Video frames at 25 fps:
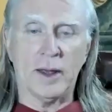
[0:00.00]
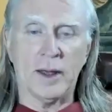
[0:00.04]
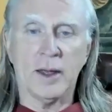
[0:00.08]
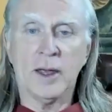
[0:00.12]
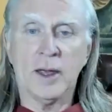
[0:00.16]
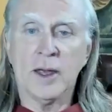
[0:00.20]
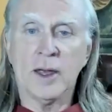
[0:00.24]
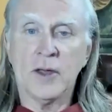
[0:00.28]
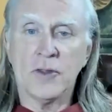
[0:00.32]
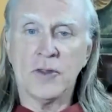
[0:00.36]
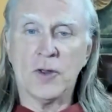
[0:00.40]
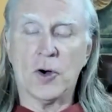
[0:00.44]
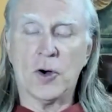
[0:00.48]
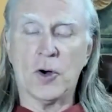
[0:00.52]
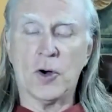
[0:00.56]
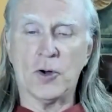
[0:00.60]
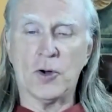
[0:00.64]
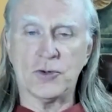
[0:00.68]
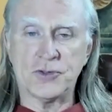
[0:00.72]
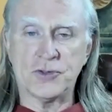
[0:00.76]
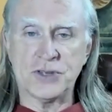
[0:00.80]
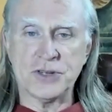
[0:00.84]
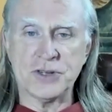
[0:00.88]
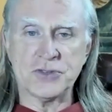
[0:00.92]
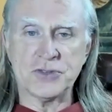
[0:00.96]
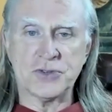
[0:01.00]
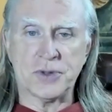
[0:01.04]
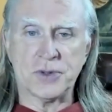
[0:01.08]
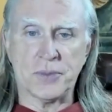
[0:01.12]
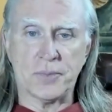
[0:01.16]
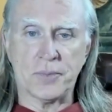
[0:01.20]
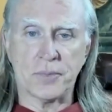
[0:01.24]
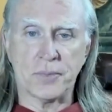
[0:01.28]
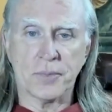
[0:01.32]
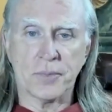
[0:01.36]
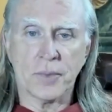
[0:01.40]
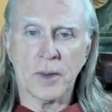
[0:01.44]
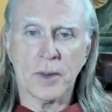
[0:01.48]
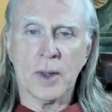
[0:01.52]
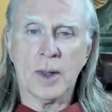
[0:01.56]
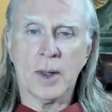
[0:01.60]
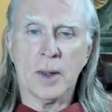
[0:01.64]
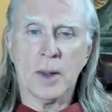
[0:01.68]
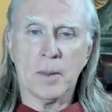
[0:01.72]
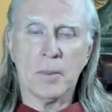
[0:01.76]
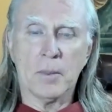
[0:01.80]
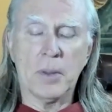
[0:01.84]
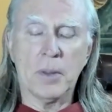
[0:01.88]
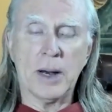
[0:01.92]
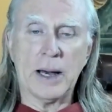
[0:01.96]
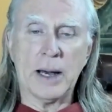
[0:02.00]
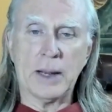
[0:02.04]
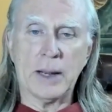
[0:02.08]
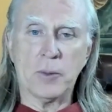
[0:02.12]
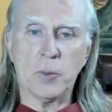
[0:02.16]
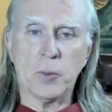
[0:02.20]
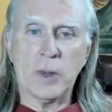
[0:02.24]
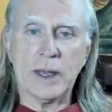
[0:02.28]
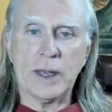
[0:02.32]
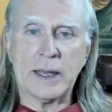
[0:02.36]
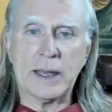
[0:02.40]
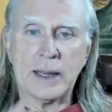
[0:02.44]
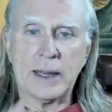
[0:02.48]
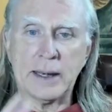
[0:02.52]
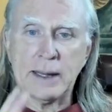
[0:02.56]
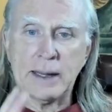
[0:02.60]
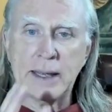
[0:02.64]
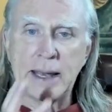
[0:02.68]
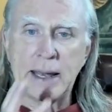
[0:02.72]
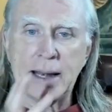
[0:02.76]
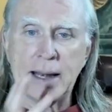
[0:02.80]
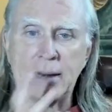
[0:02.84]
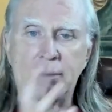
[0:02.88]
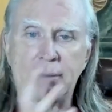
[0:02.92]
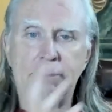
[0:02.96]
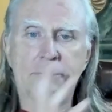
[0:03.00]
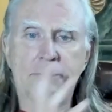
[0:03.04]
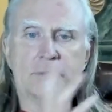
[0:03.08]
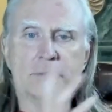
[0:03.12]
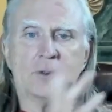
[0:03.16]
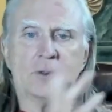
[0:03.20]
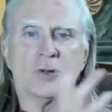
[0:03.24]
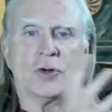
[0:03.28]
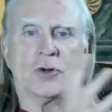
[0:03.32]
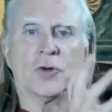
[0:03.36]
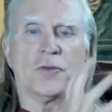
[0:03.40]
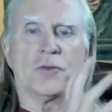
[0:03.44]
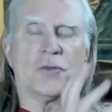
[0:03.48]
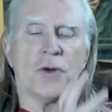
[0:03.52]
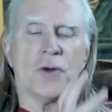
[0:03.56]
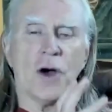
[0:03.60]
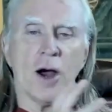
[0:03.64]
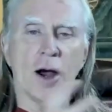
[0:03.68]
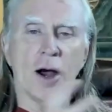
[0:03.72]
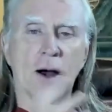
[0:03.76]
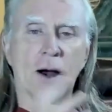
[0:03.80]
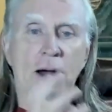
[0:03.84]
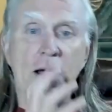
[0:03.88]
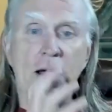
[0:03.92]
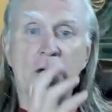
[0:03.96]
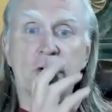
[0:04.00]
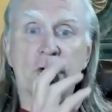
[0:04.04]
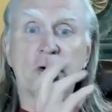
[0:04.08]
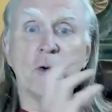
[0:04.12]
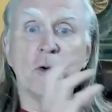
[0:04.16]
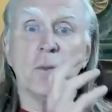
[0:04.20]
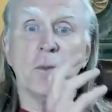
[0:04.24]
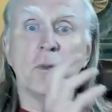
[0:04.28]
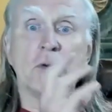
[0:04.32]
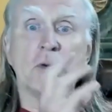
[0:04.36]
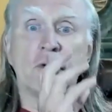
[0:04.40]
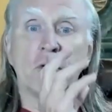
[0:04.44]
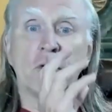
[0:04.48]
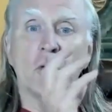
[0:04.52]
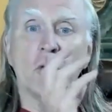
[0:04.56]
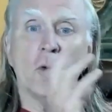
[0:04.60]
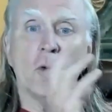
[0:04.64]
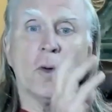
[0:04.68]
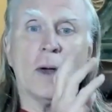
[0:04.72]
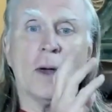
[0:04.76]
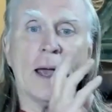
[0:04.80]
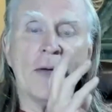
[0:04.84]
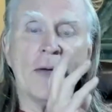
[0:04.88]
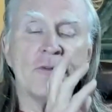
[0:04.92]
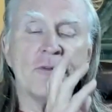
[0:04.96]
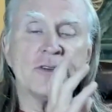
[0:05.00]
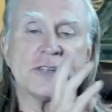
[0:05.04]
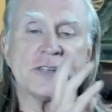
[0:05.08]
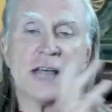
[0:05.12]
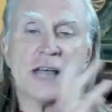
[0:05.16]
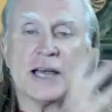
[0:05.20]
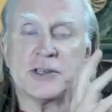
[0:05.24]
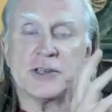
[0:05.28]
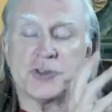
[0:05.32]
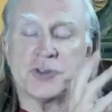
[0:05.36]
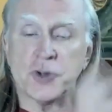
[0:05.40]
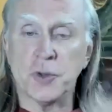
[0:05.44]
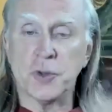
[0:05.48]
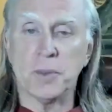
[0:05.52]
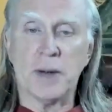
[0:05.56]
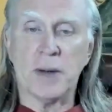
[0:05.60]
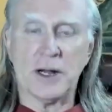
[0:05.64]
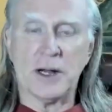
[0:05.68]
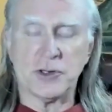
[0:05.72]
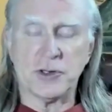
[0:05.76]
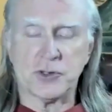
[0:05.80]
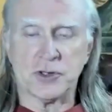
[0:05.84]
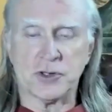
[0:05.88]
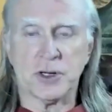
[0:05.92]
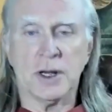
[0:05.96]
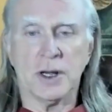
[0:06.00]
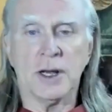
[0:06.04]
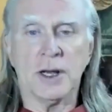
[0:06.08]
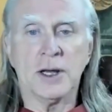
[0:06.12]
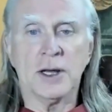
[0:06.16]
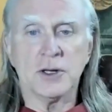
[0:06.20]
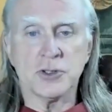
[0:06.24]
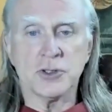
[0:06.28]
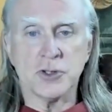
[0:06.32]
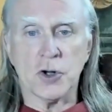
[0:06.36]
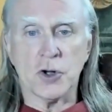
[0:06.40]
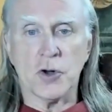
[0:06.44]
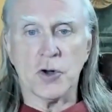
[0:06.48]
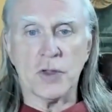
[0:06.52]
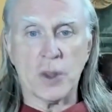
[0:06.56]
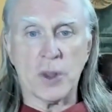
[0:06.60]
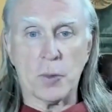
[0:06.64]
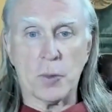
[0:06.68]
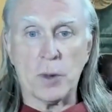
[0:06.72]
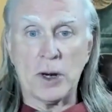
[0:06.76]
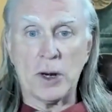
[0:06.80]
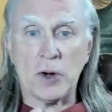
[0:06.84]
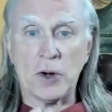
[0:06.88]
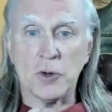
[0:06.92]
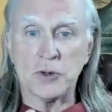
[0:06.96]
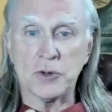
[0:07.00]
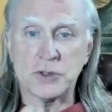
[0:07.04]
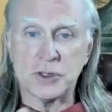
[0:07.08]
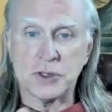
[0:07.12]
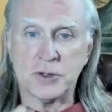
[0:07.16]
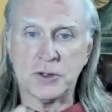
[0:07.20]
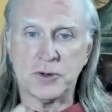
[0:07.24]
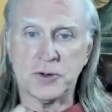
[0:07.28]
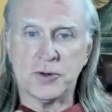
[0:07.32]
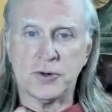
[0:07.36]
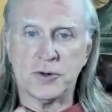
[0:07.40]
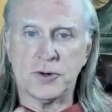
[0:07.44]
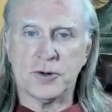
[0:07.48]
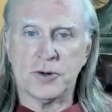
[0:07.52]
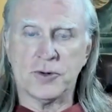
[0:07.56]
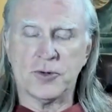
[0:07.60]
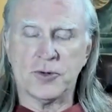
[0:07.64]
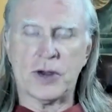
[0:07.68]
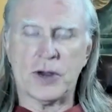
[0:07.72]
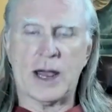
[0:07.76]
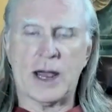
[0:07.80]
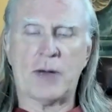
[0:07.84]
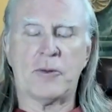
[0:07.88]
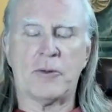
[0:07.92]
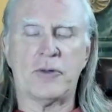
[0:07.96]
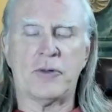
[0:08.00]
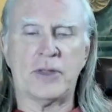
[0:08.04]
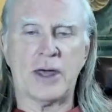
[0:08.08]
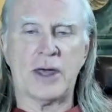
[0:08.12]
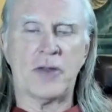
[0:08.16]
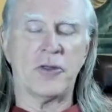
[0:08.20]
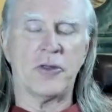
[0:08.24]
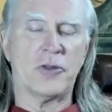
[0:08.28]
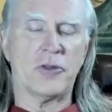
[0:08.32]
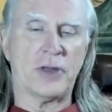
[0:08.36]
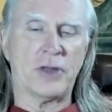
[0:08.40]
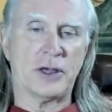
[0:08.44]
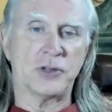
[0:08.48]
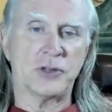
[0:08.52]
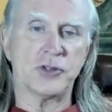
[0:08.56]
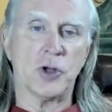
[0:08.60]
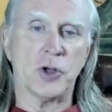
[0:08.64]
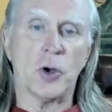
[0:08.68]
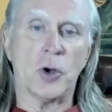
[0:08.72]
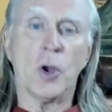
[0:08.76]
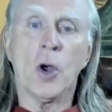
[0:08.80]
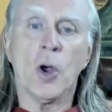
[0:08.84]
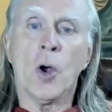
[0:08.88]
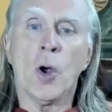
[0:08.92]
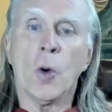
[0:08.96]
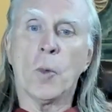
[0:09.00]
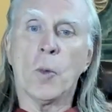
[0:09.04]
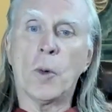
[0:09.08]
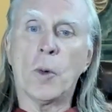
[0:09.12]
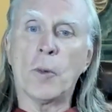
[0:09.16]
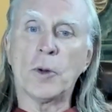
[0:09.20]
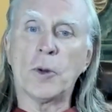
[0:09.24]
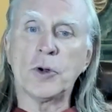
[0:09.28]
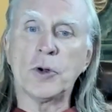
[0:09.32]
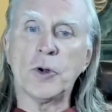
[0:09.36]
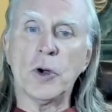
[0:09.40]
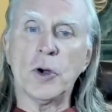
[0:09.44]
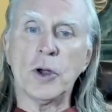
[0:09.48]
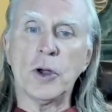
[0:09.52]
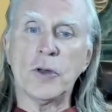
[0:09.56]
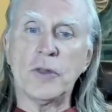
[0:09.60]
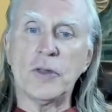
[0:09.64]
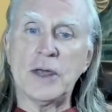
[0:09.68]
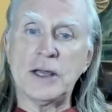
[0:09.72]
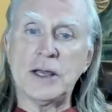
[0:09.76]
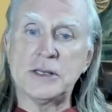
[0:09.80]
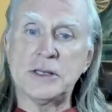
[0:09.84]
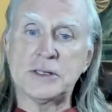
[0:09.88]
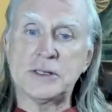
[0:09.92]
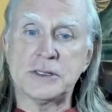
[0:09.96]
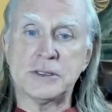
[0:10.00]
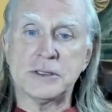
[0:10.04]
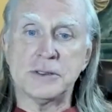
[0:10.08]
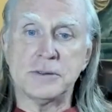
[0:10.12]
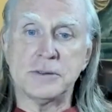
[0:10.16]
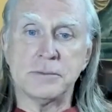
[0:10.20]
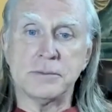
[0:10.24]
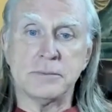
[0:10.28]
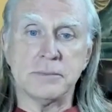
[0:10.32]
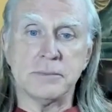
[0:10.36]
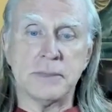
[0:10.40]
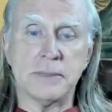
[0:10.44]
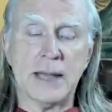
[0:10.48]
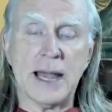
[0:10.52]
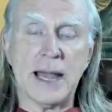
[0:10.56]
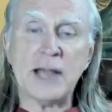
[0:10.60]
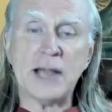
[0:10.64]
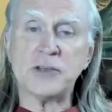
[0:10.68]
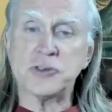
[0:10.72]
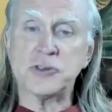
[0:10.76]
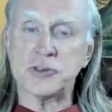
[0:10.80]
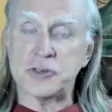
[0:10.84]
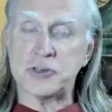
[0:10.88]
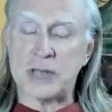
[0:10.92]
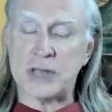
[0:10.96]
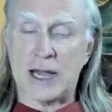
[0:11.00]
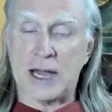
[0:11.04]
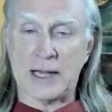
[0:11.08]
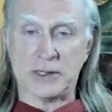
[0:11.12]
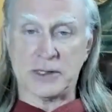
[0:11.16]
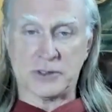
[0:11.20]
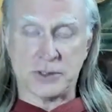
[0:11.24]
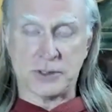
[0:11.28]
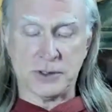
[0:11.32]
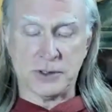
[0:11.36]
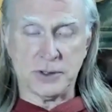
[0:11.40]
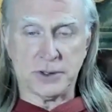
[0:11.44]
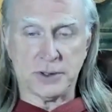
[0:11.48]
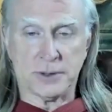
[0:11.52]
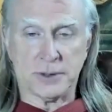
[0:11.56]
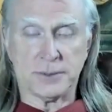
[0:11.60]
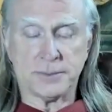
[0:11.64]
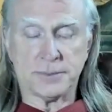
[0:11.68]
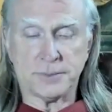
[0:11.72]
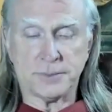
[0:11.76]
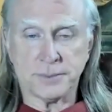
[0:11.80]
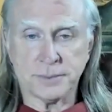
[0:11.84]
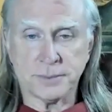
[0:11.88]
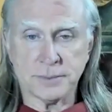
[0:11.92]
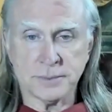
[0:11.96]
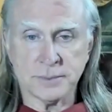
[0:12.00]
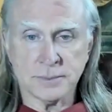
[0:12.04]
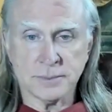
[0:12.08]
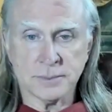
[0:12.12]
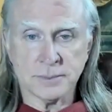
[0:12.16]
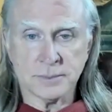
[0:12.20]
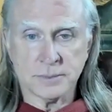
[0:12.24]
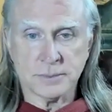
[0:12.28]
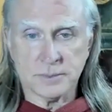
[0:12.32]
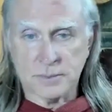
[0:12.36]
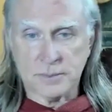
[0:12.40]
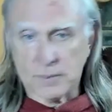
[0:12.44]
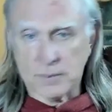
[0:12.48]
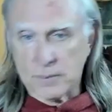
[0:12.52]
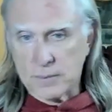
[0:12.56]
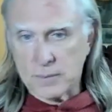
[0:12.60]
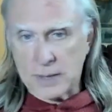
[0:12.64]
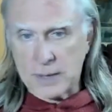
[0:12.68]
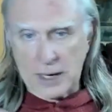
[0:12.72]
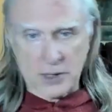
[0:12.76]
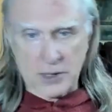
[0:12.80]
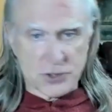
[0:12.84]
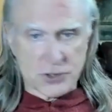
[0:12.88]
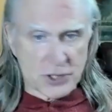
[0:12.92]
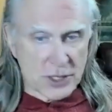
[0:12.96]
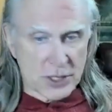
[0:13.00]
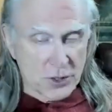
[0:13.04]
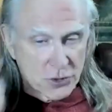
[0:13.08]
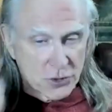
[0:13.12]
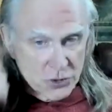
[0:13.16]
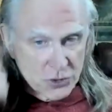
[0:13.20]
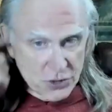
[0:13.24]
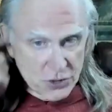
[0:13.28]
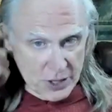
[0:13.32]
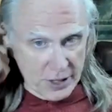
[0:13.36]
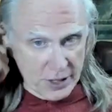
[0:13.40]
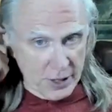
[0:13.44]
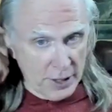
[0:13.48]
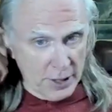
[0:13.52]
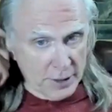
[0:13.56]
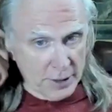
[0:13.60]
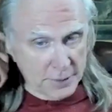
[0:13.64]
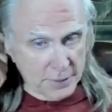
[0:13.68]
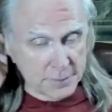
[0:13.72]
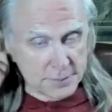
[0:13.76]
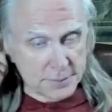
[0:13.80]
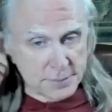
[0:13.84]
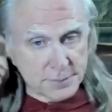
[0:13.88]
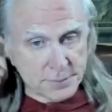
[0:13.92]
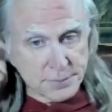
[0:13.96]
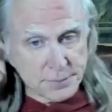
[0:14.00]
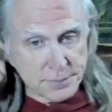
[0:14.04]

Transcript: uh, the whole system. But we can get too far too to emphasize too much so that we lose track with the other things. So when we're doing these exercises, Tai Chi or Qigong